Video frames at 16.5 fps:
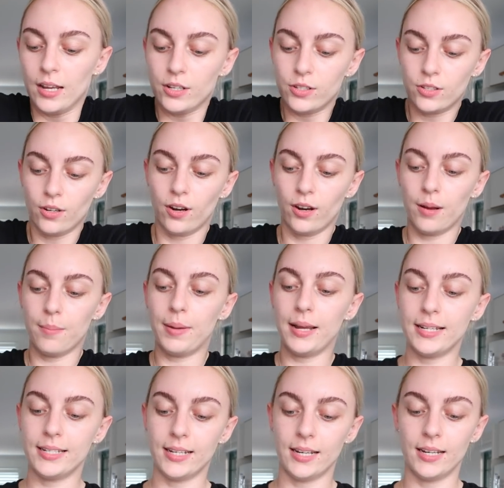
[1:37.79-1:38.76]
So
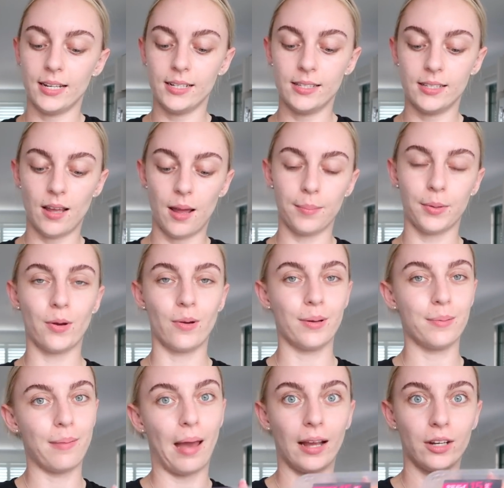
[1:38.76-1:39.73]
my dinners, I'm
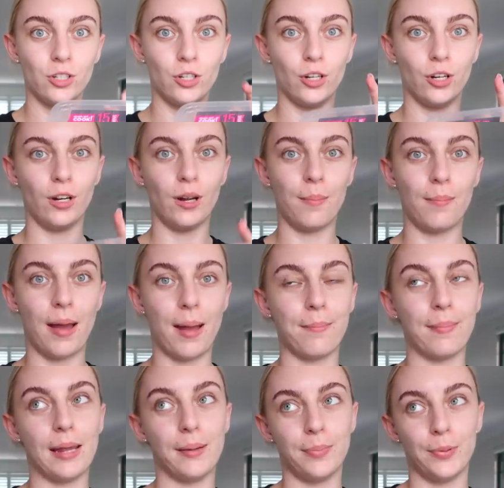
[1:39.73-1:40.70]
going back to my
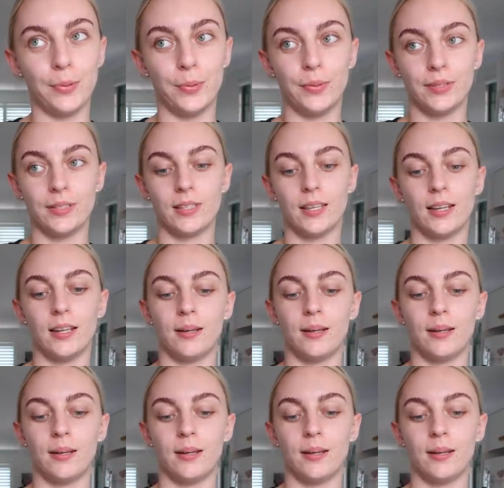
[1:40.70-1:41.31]
meatballs,